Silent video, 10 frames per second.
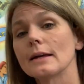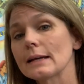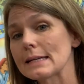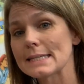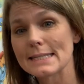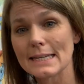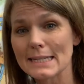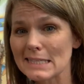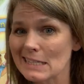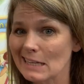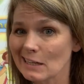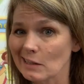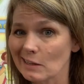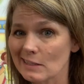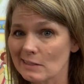because he's not seeing
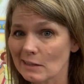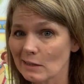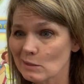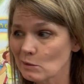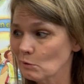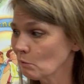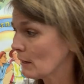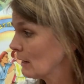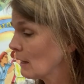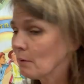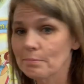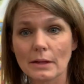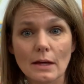her. He's not at school right now.